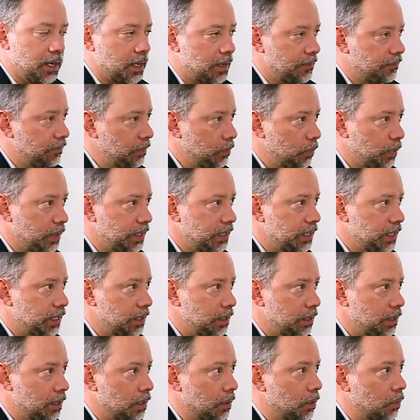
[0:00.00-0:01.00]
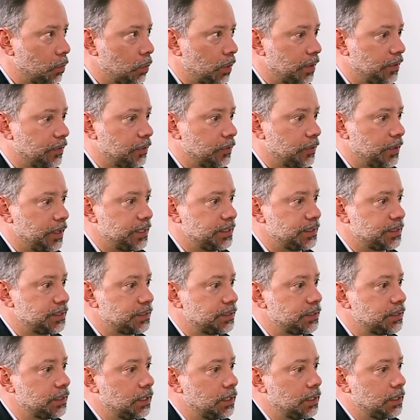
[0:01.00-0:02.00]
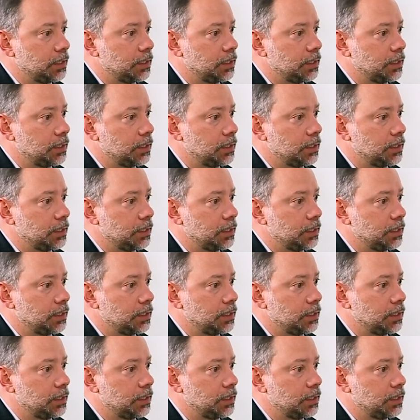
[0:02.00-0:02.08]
every week here, whether it's